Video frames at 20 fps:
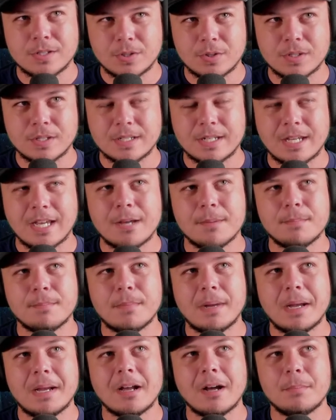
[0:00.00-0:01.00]
So this game
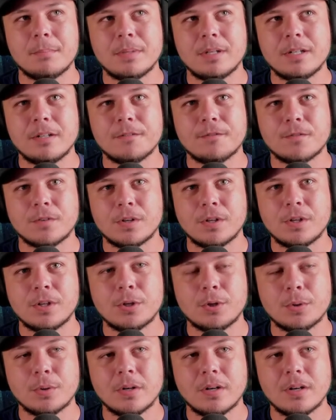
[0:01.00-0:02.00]
may not be for
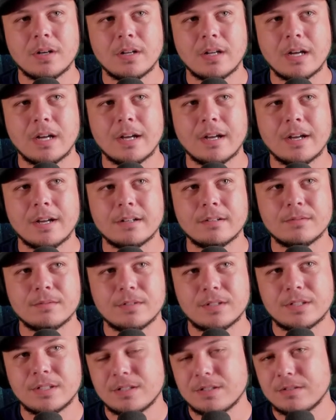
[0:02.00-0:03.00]
you,
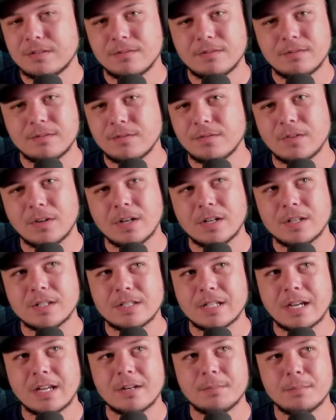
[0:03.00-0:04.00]
which is very
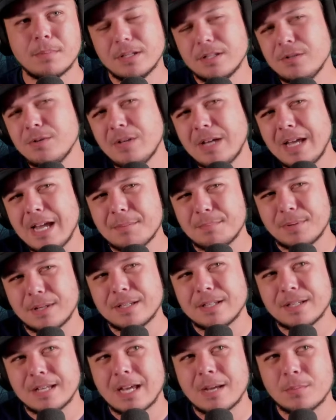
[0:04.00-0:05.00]
sad. But you can
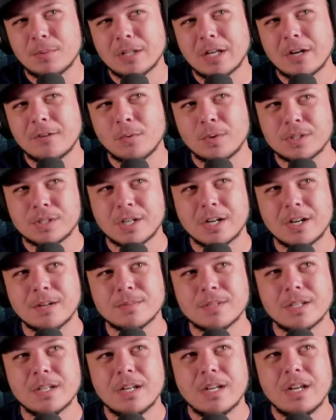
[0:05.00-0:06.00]
play the game without voice
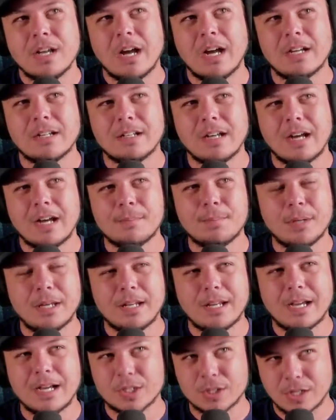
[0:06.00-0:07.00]
comms. I
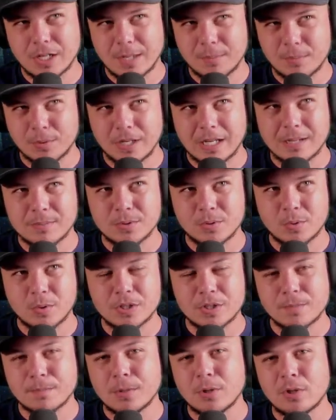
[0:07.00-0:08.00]
played actually a couple of games where I
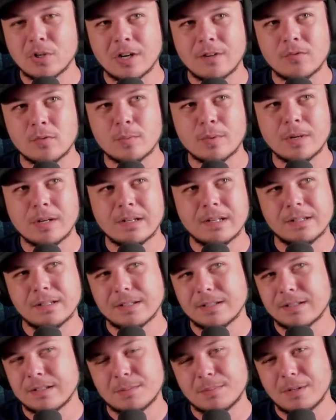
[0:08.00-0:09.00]
just muted everybody, and
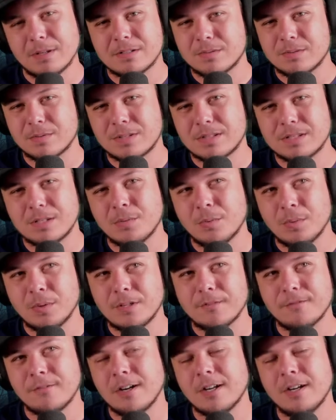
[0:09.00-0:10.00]
the experience was still
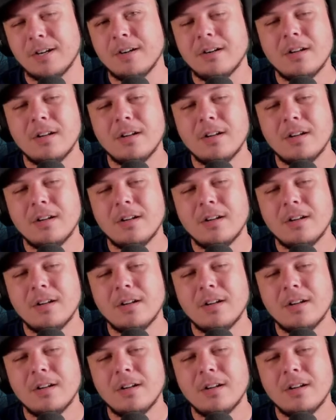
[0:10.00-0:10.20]
really fun.